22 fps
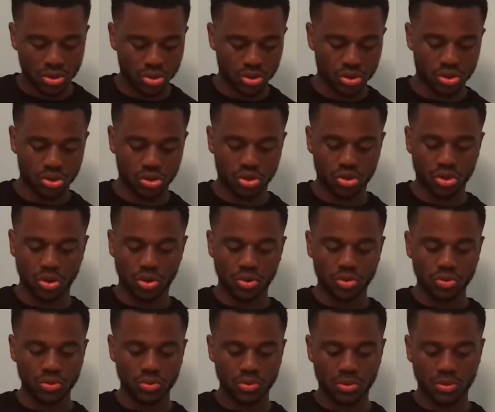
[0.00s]

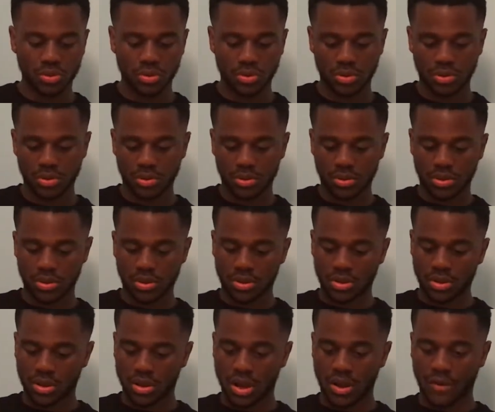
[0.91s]
So,
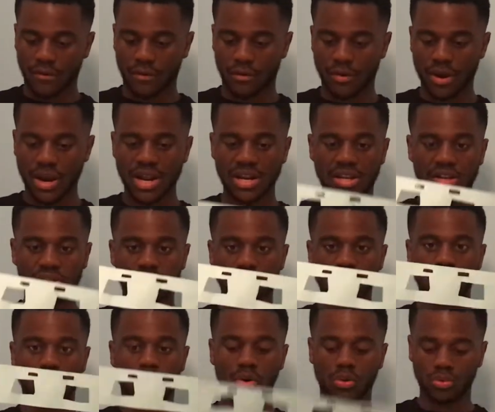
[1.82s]
I've created these 2
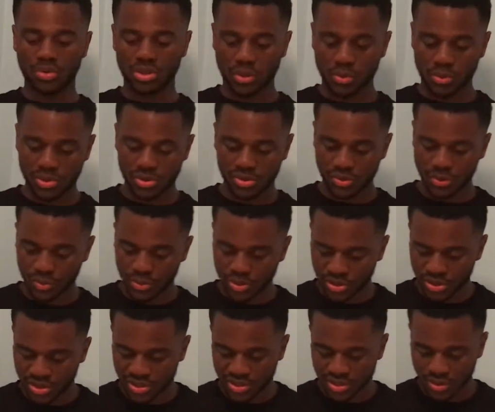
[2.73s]
holes. I want you
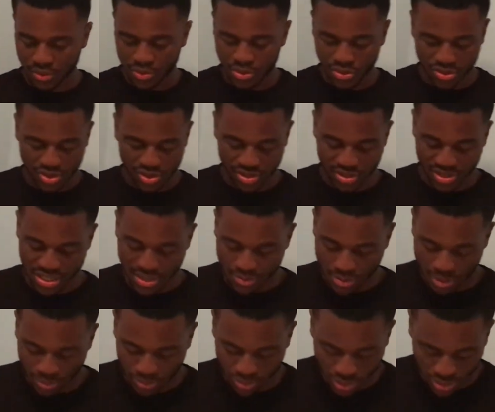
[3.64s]
to see what
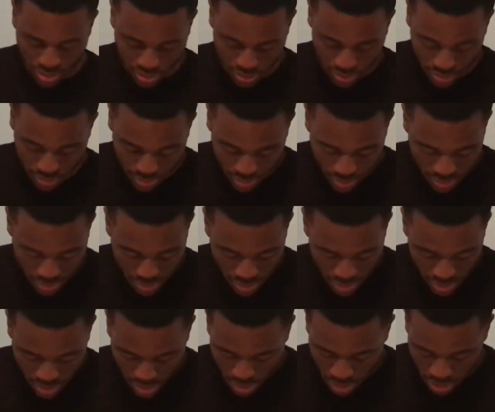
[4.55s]
I'm going to
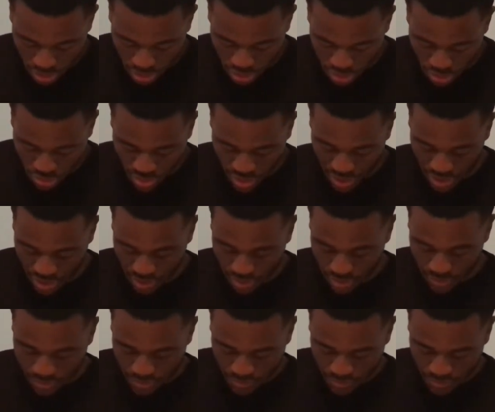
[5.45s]
do here.